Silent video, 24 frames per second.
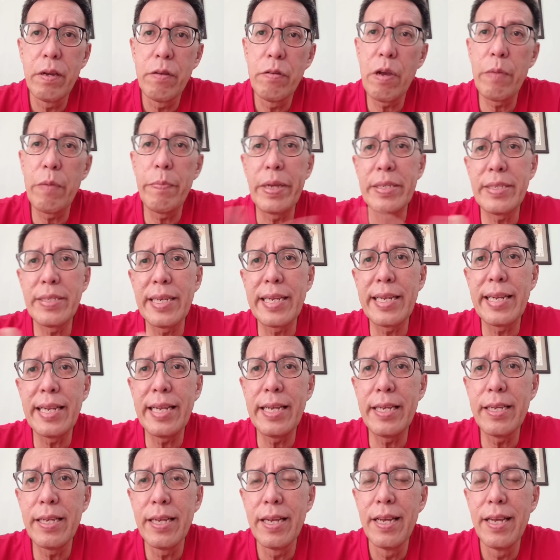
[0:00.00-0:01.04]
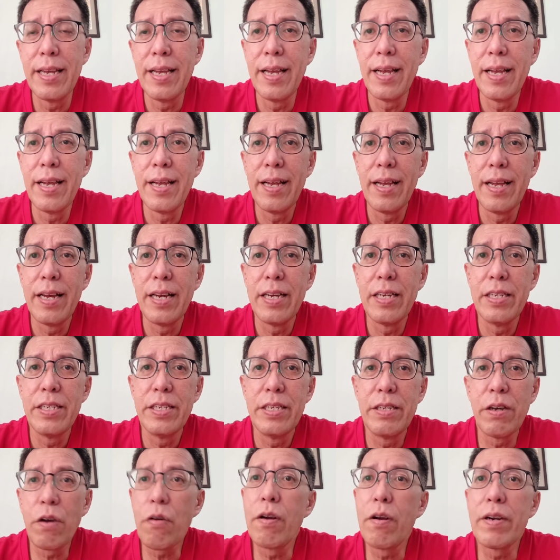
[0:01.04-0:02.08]
Well, basically,
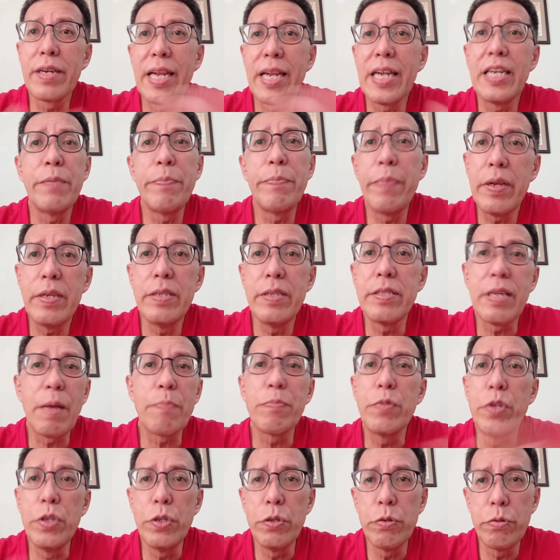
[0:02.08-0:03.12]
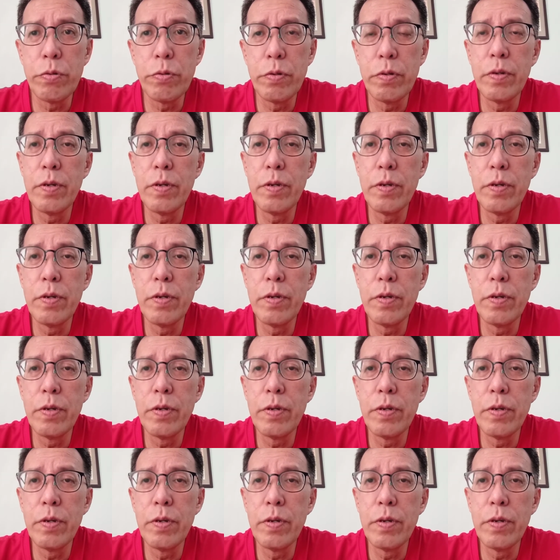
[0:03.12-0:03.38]
the content is up to you.